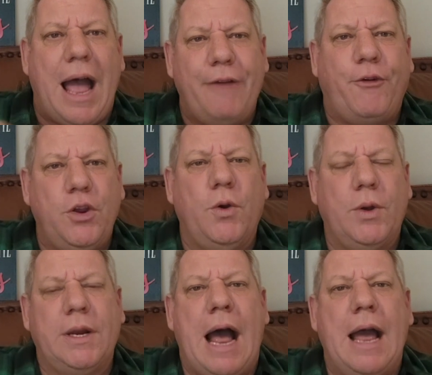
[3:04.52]
for you
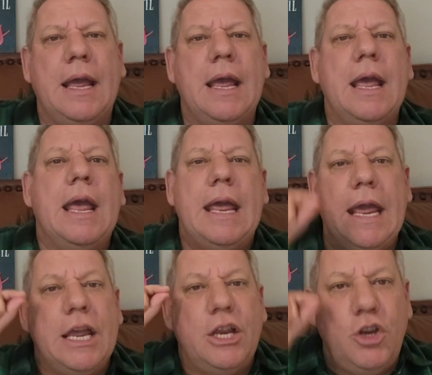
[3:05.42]
and I,
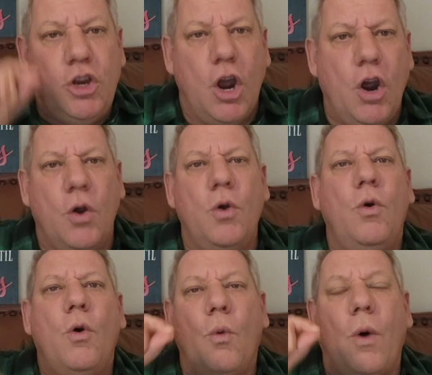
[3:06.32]
he
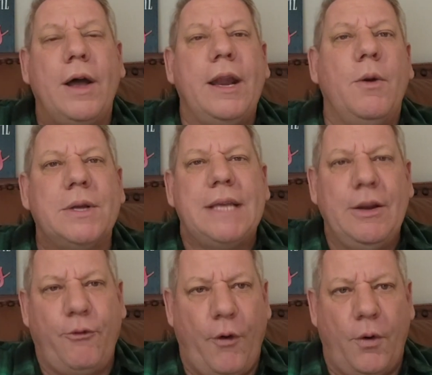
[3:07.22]
knew what he was
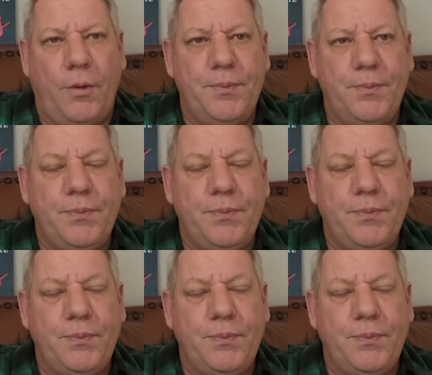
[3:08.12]
in for.